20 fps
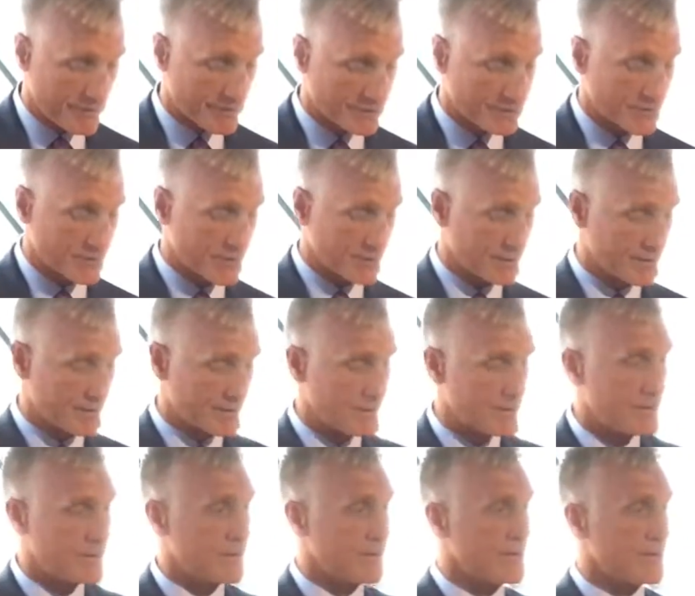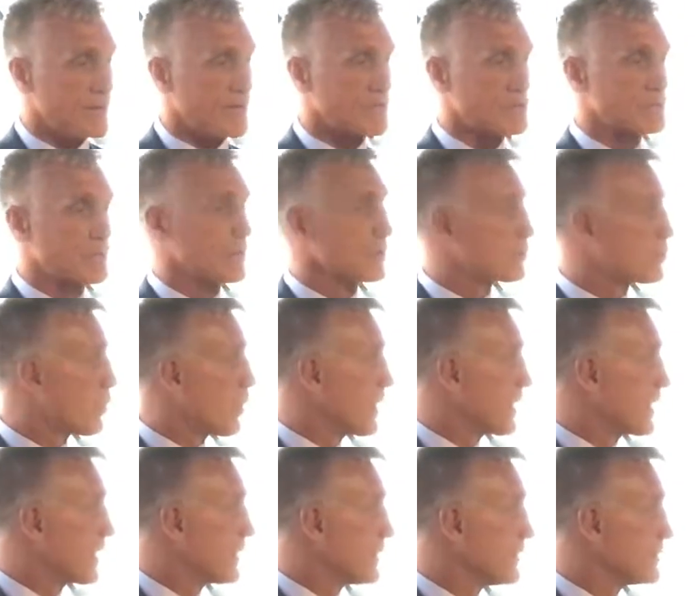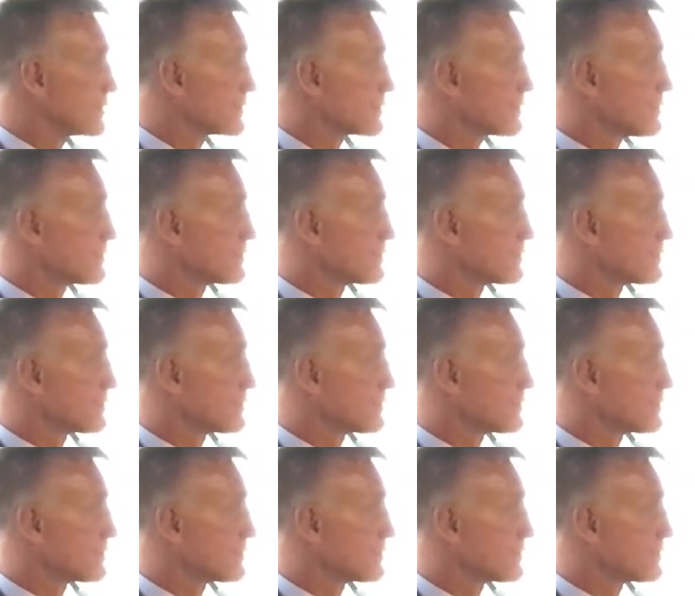that uh, it's been 20 years